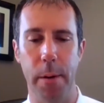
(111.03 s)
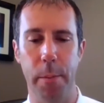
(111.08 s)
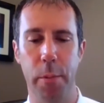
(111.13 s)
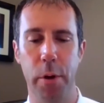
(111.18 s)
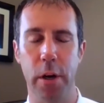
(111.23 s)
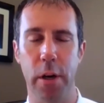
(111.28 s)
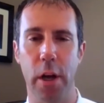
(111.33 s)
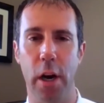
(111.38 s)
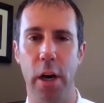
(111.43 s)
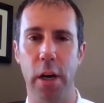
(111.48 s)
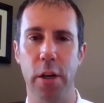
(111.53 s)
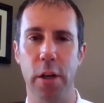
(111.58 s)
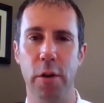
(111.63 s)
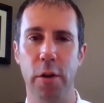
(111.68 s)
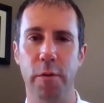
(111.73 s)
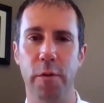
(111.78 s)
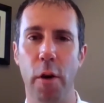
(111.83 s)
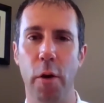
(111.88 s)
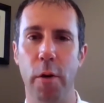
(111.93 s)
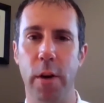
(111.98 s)
put a
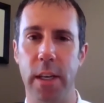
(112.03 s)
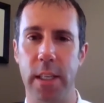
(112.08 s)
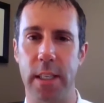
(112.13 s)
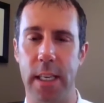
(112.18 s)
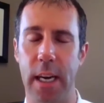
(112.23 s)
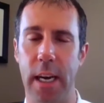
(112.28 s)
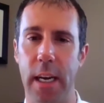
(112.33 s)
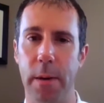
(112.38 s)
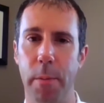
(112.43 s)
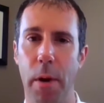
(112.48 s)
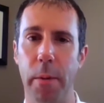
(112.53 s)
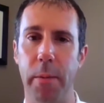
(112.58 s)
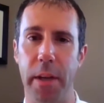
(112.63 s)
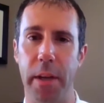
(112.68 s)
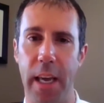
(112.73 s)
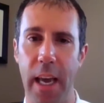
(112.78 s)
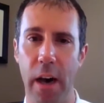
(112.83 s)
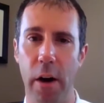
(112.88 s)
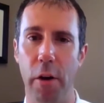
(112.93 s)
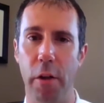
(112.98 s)
new focus on
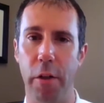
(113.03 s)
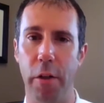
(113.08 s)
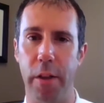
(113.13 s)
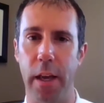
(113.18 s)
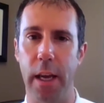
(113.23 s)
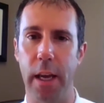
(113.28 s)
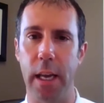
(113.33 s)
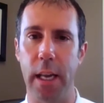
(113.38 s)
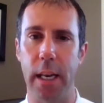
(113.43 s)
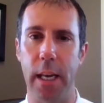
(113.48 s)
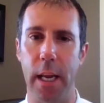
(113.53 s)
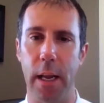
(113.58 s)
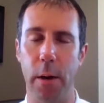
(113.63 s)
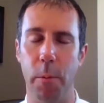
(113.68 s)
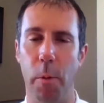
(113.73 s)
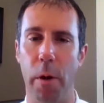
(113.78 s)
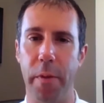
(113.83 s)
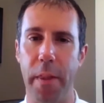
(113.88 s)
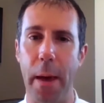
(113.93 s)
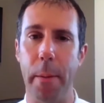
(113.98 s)
public health and
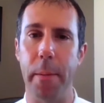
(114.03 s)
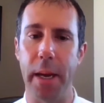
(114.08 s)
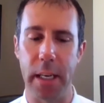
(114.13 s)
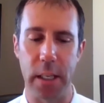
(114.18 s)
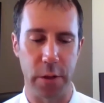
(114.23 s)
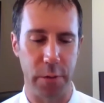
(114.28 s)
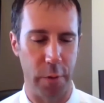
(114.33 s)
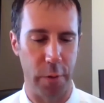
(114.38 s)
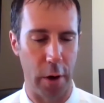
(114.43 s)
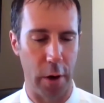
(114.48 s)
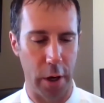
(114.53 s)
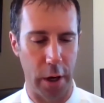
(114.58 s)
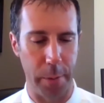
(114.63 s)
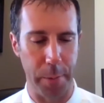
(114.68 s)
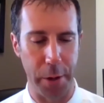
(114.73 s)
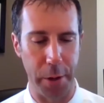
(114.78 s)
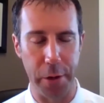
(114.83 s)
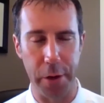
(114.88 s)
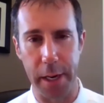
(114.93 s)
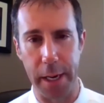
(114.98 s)
what that means for our
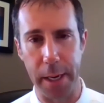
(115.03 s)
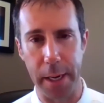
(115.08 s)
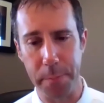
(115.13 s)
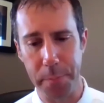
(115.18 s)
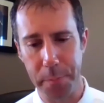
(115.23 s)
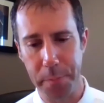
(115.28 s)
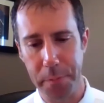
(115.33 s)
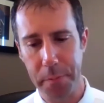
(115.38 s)
community.